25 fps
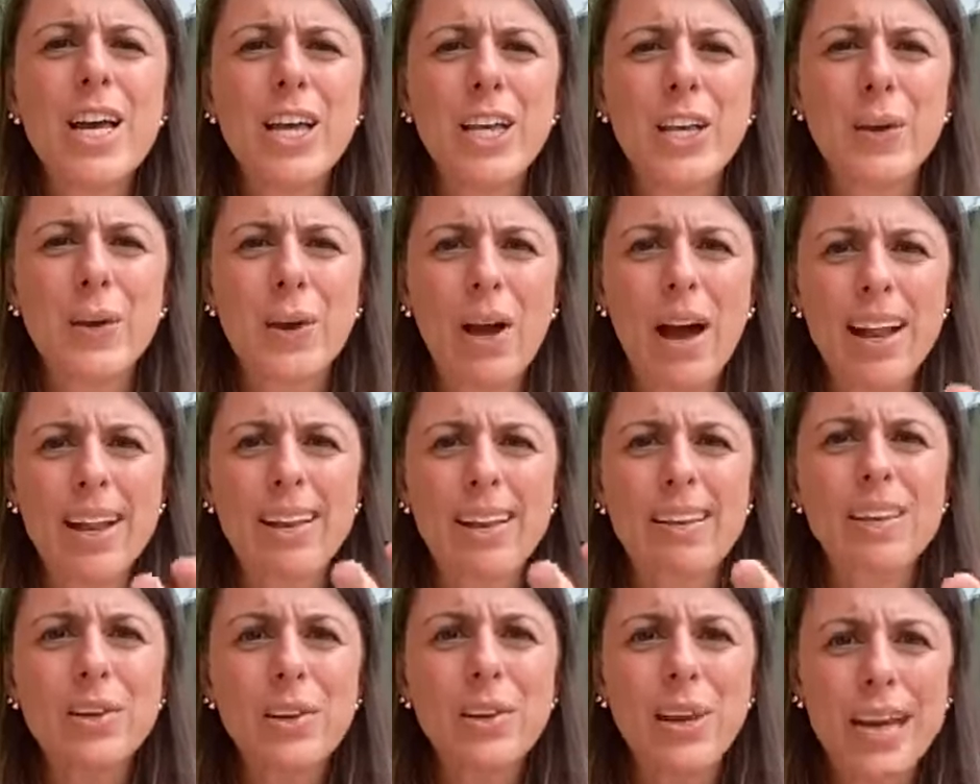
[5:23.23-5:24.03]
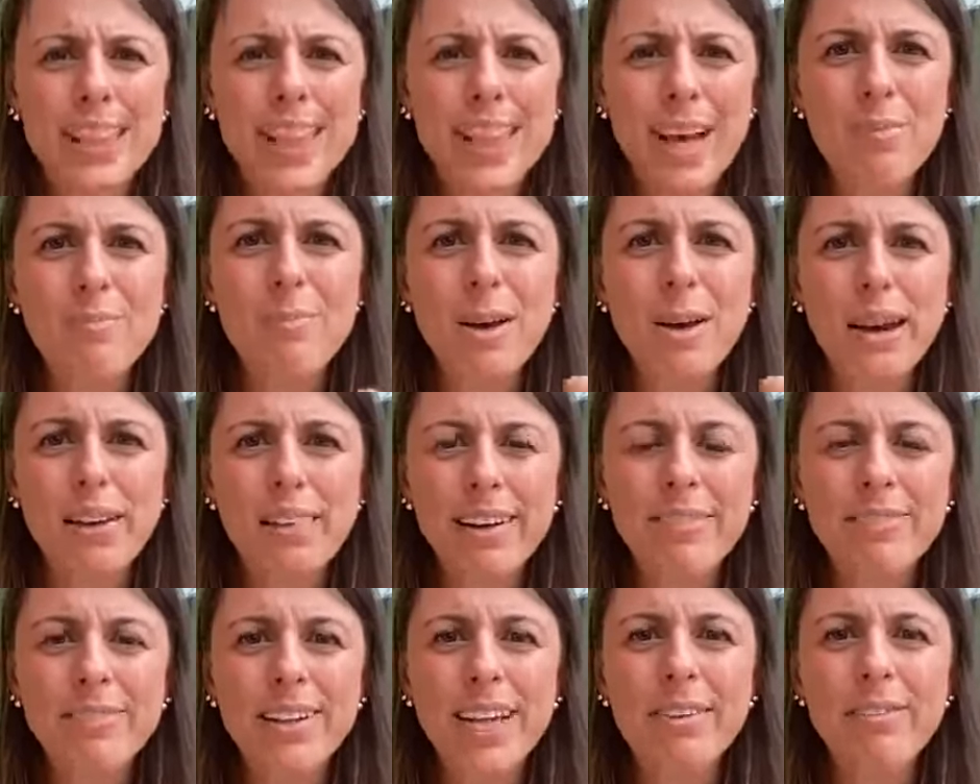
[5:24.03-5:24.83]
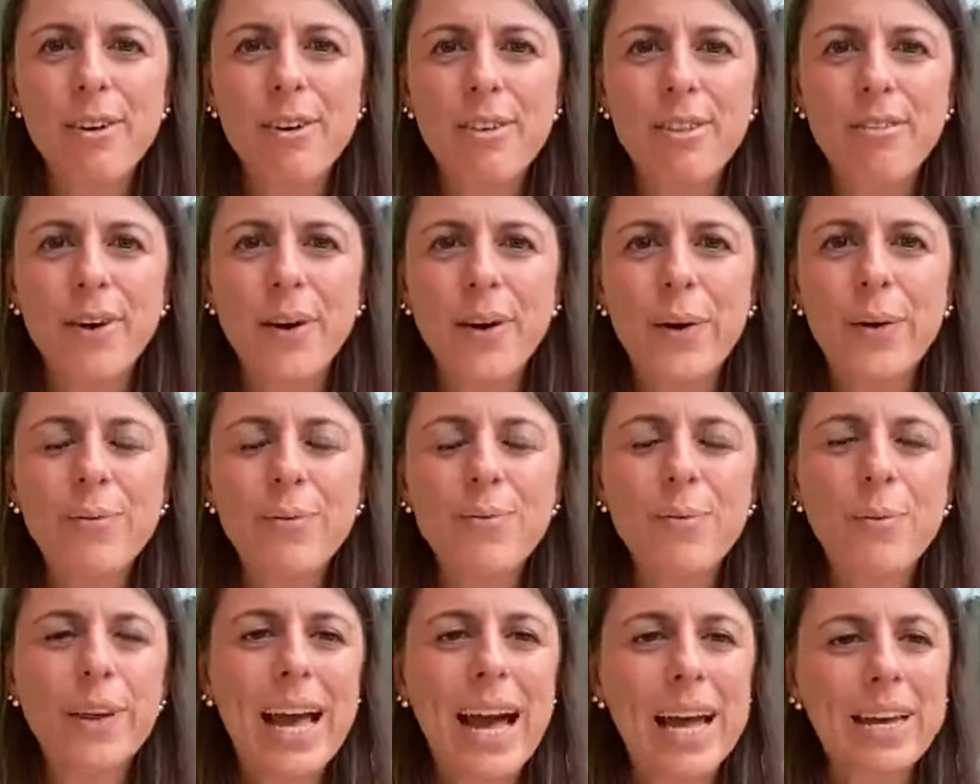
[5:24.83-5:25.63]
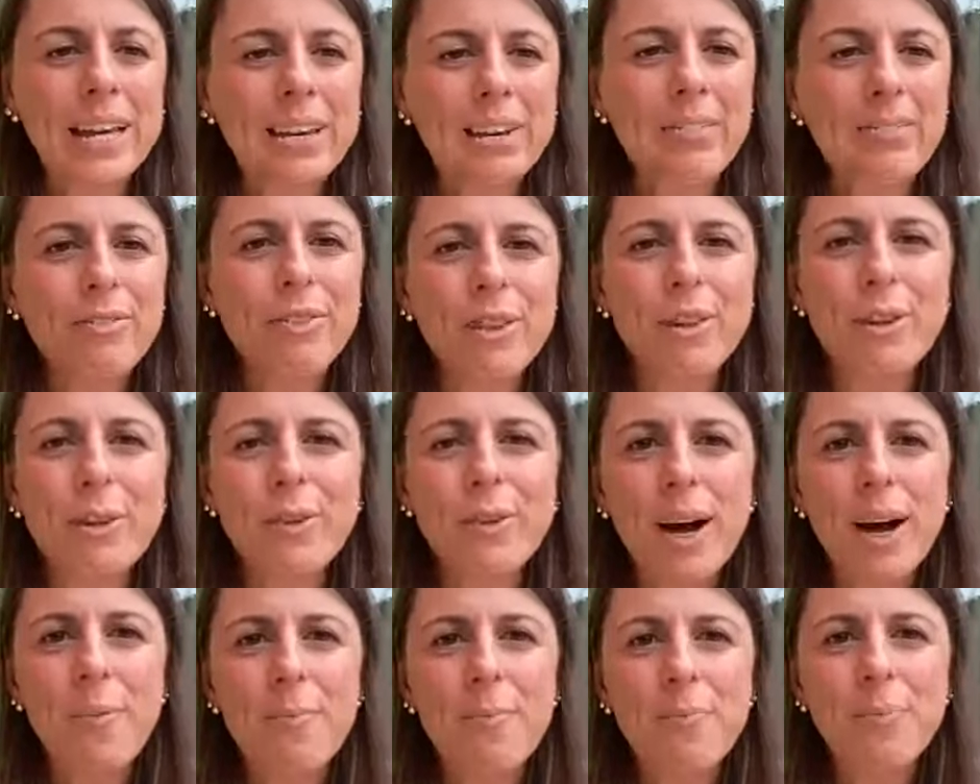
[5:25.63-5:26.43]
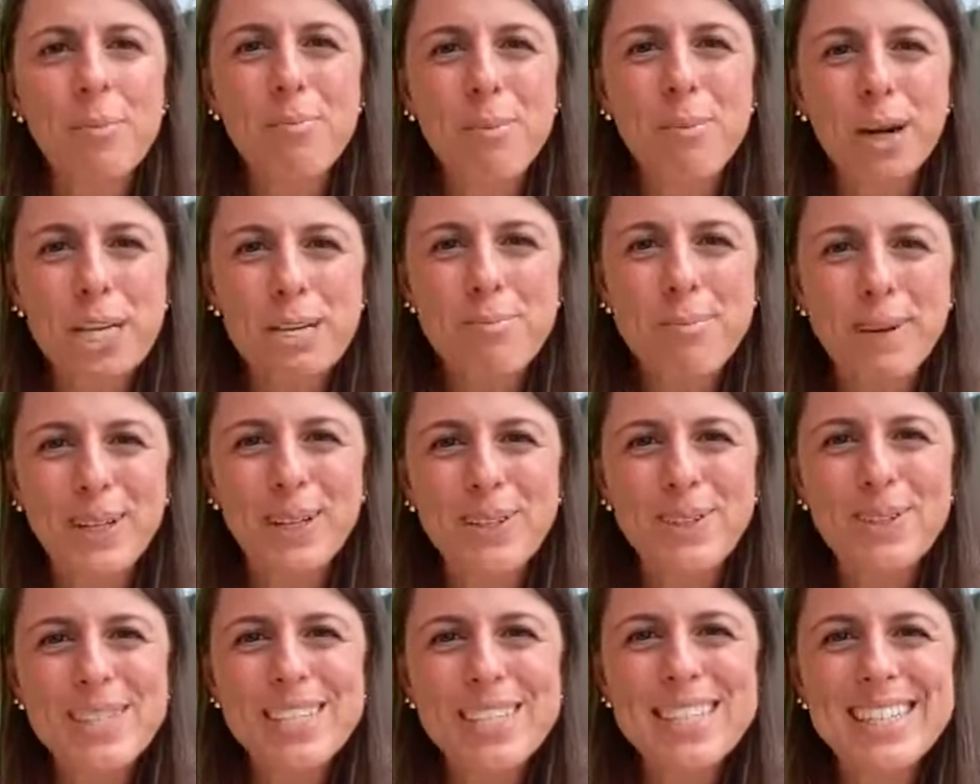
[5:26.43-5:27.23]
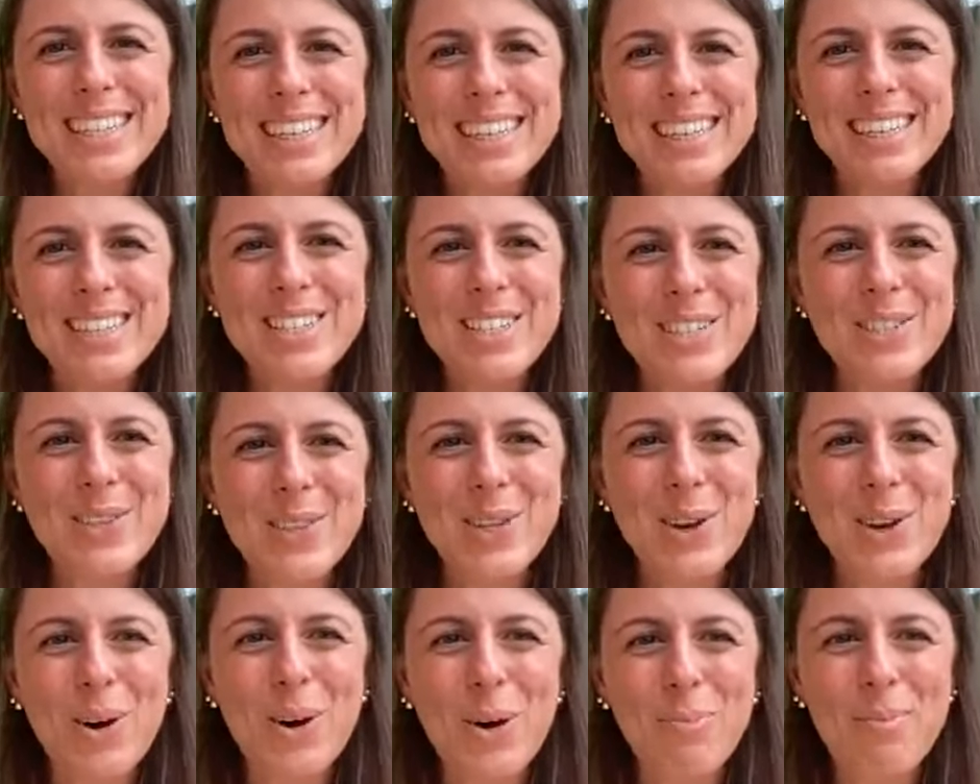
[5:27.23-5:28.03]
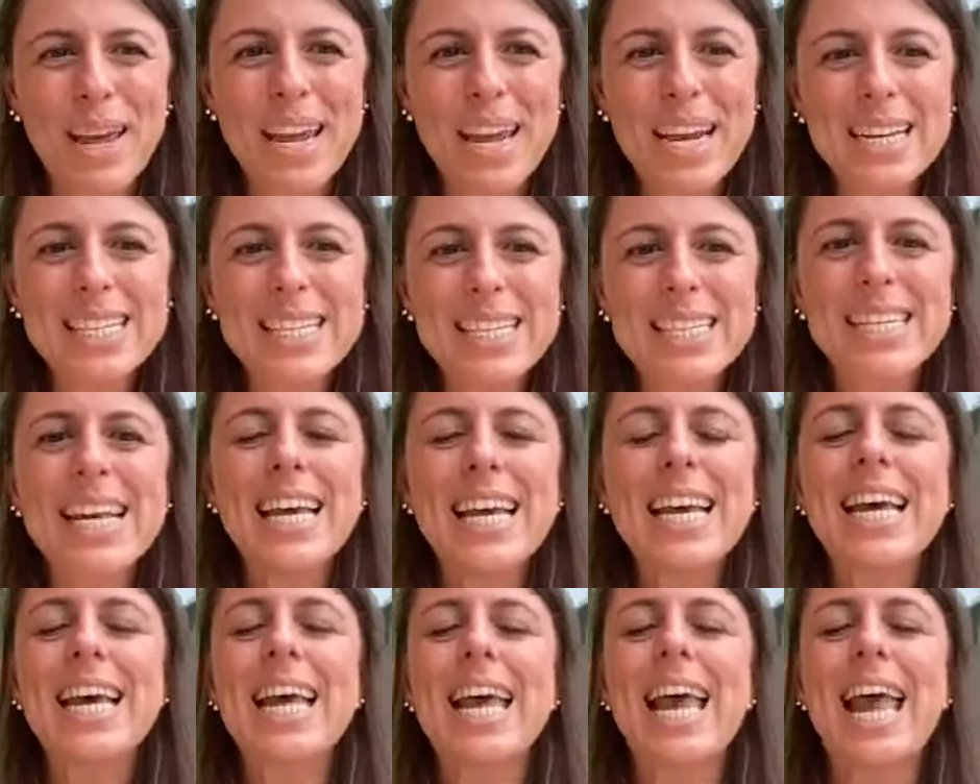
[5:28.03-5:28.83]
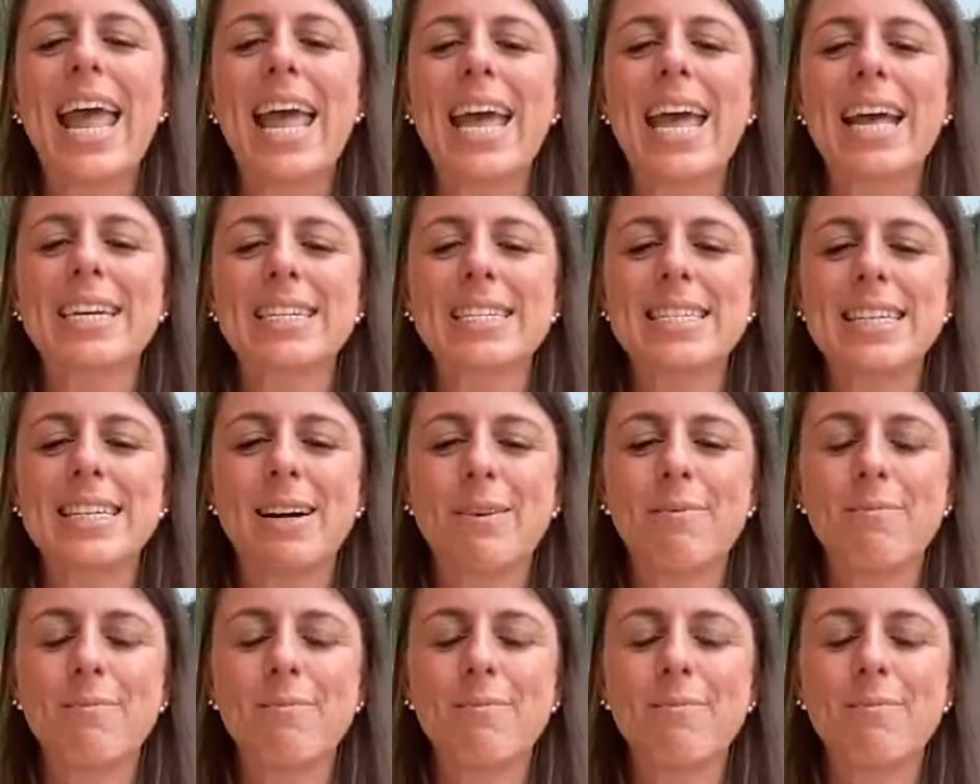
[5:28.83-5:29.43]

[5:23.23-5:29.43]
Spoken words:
You get that berry flavor throughout. We added a few marshmallows to the whole mix, and